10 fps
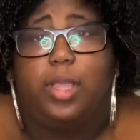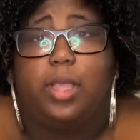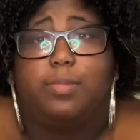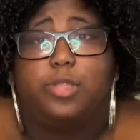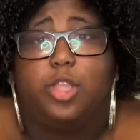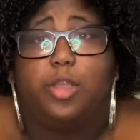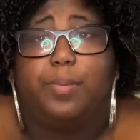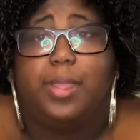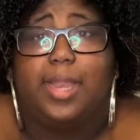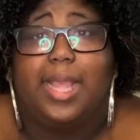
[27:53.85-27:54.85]
it comes to your
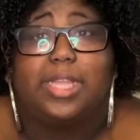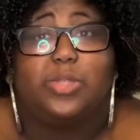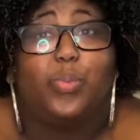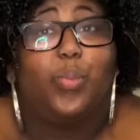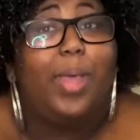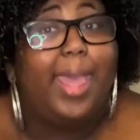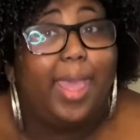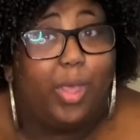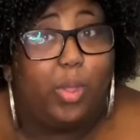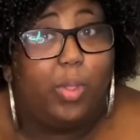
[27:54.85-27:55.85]
period as
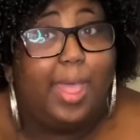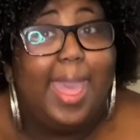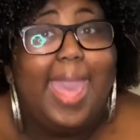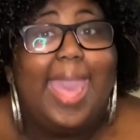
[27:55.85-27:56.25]
well